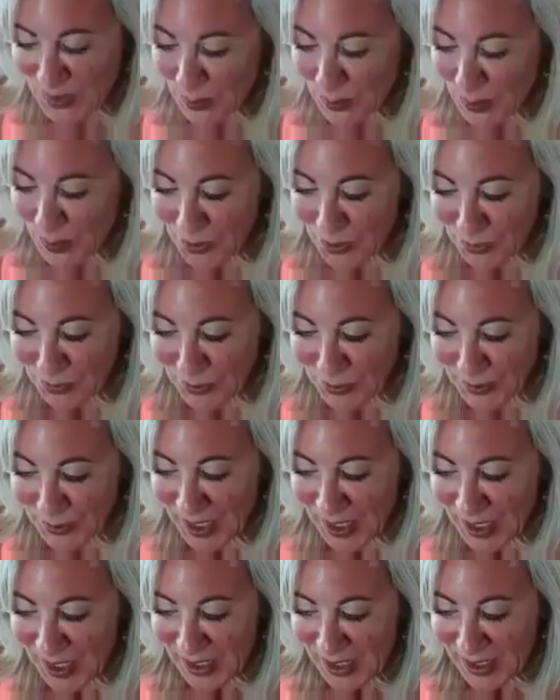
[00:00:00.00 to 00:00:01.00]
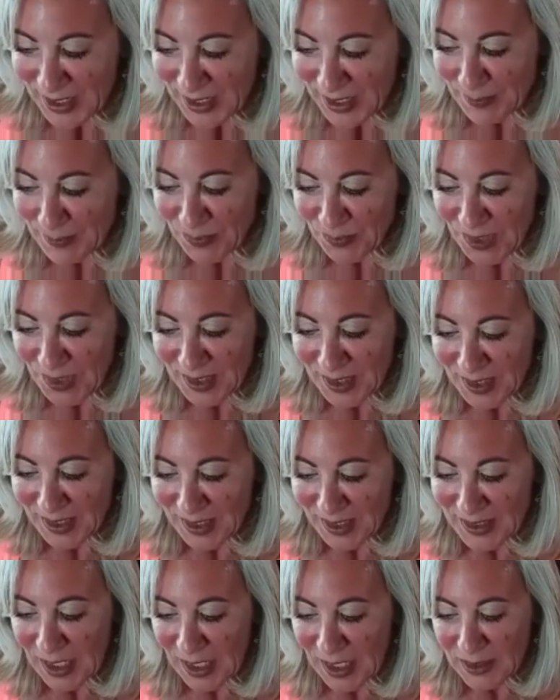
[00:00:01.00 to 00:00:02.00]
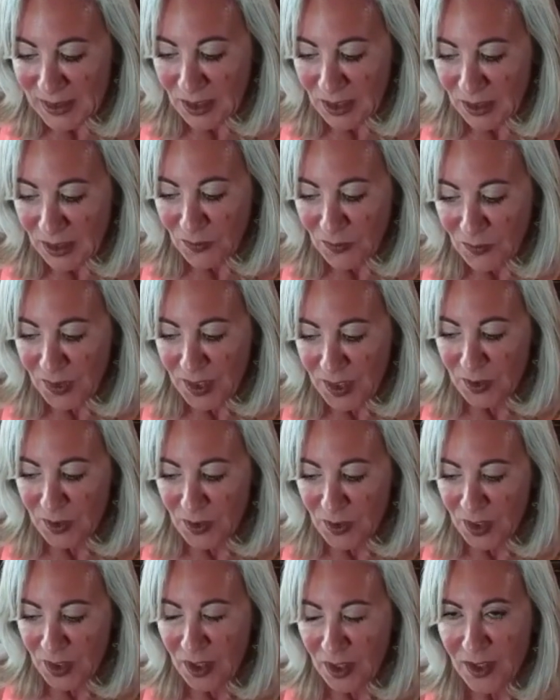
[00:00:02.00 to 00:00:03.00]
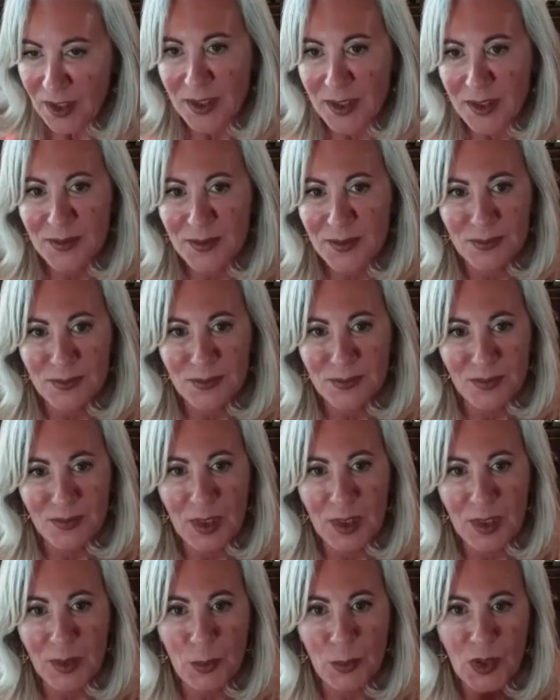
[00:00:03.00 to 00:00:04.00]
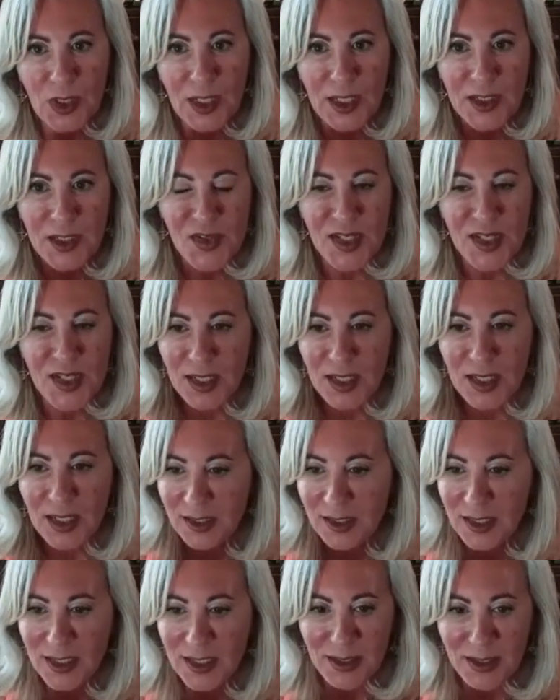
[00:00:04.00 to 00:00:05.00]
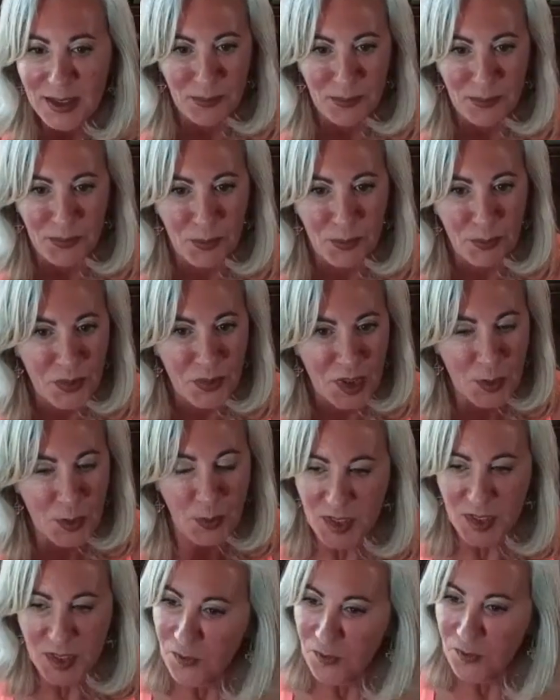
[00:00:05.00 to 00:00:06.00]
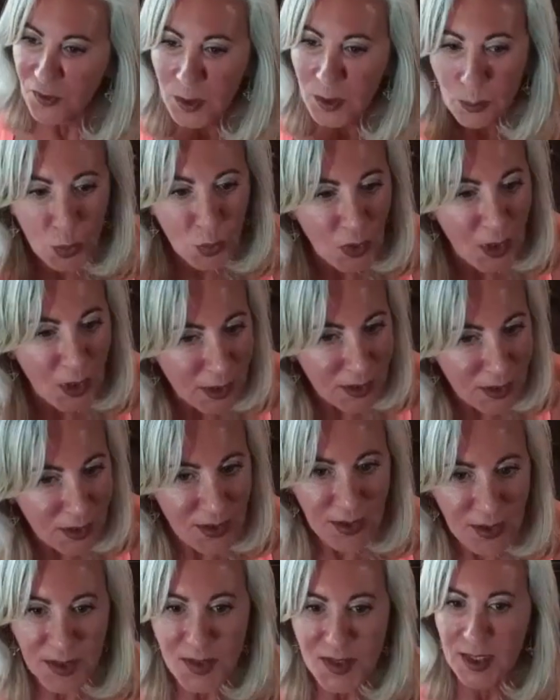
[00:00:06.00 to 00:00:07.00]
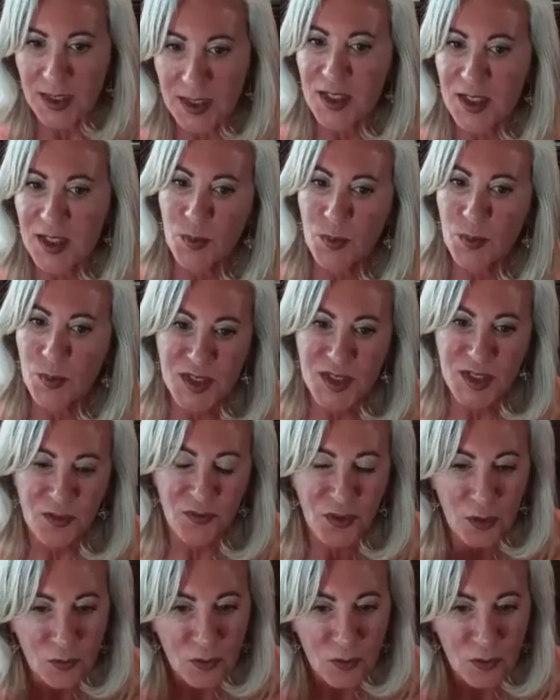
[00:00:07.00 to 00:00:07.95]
beautiful. I love that you're not embracing any specific practice, any specific